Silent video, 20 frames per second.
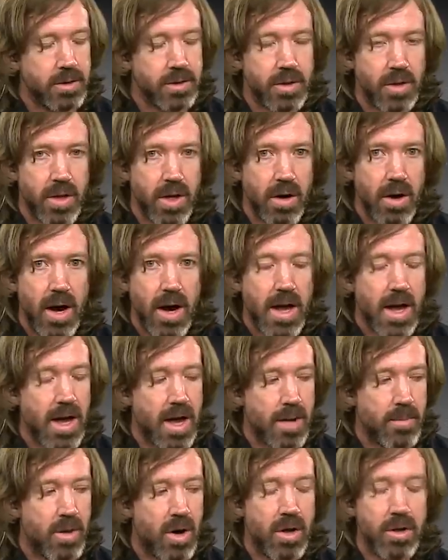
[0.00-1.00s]
So there I
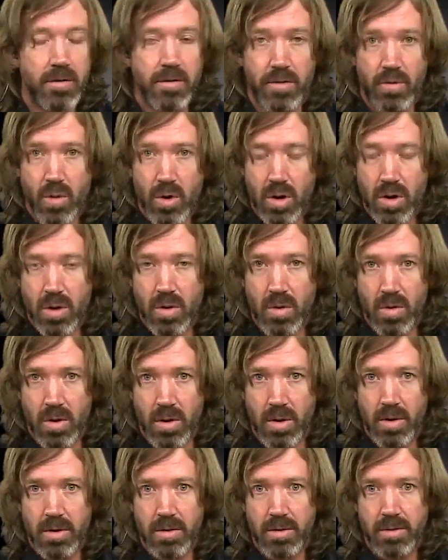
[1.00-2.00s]
am on the four
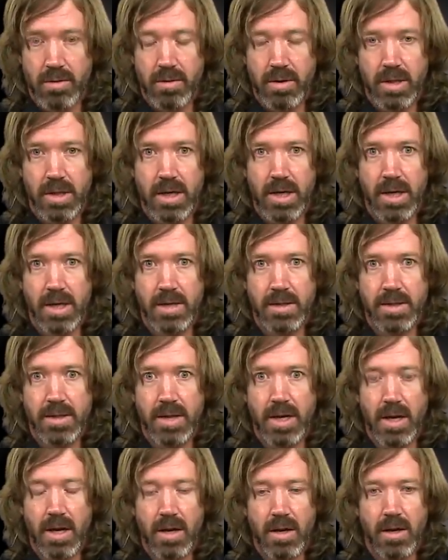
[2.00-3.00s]
chord in the key of
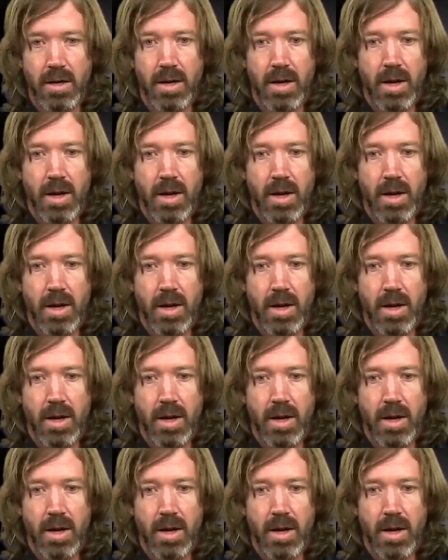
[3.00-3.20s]
C.